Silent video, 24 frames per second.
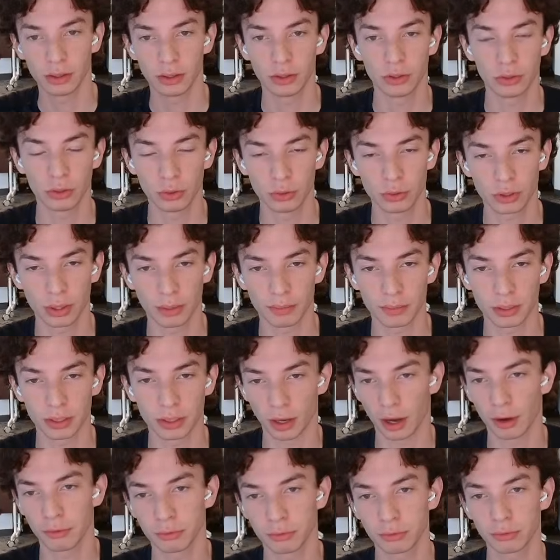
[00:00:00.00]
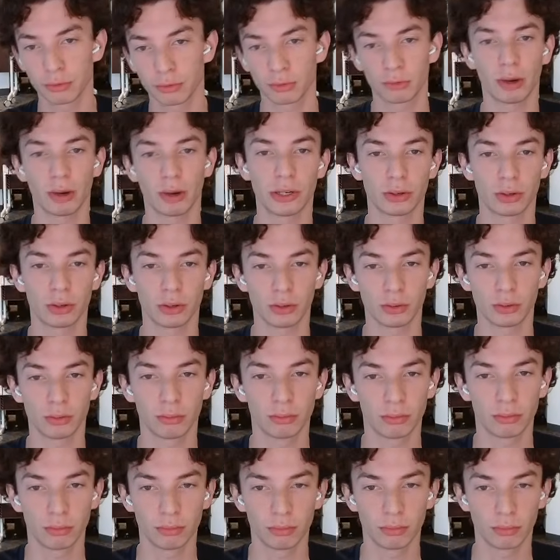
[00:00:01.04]
do some stuff, render,
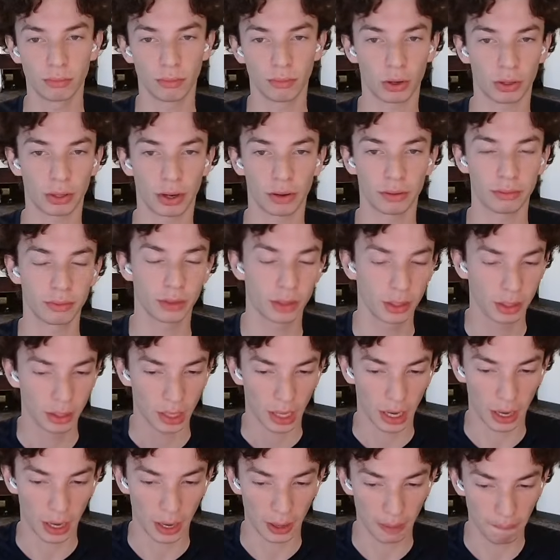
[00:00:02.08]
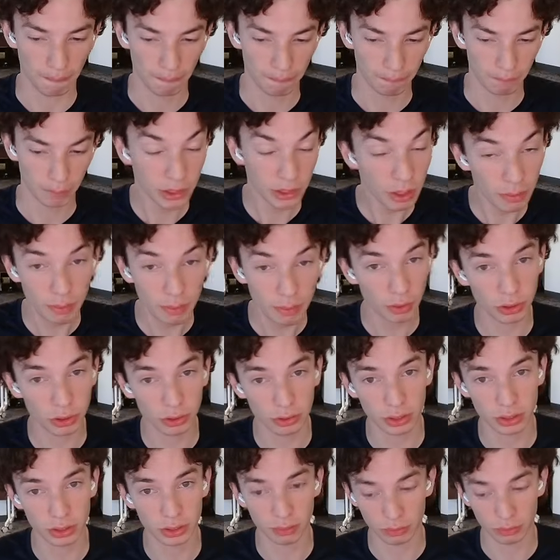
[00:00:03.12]
markdown. But some people are
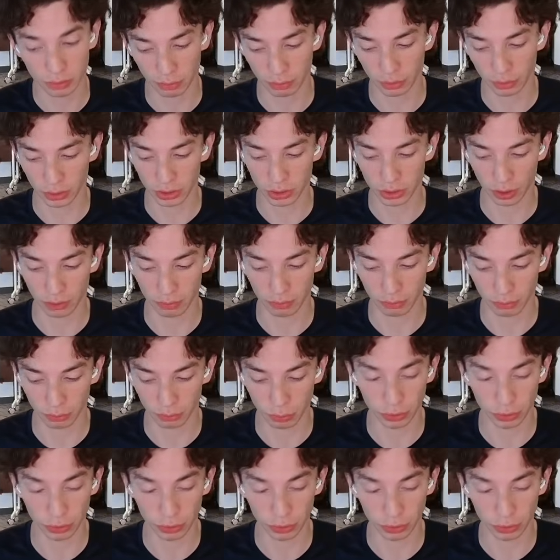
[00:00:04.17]
doing some really